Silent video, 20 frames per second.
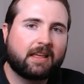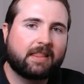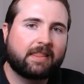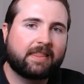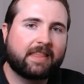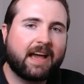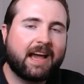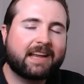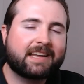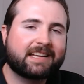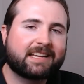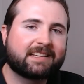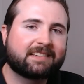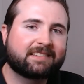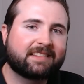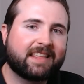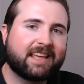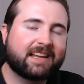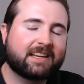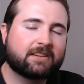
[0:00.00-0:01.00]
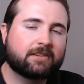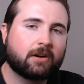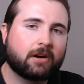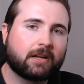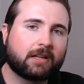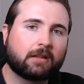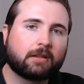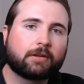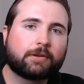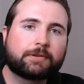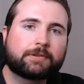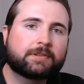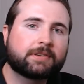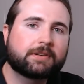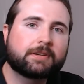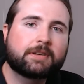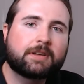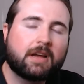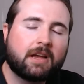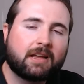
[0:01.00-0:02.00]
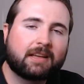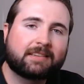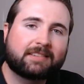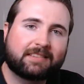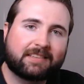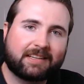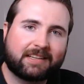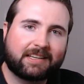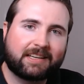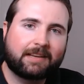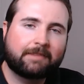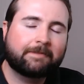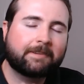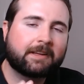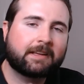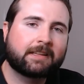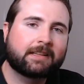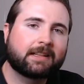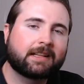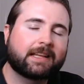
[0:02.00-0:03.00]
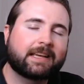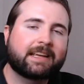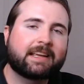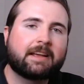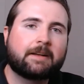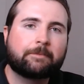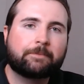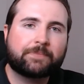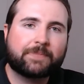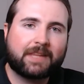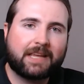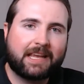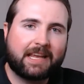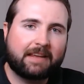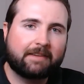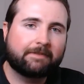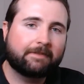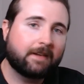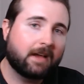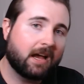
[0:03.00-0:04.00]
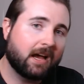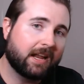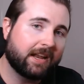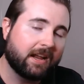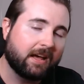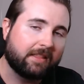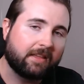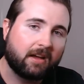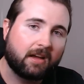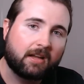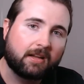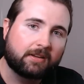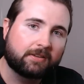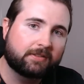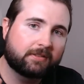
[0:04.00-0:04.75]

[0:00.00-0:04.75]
that is then diluted significantly if another,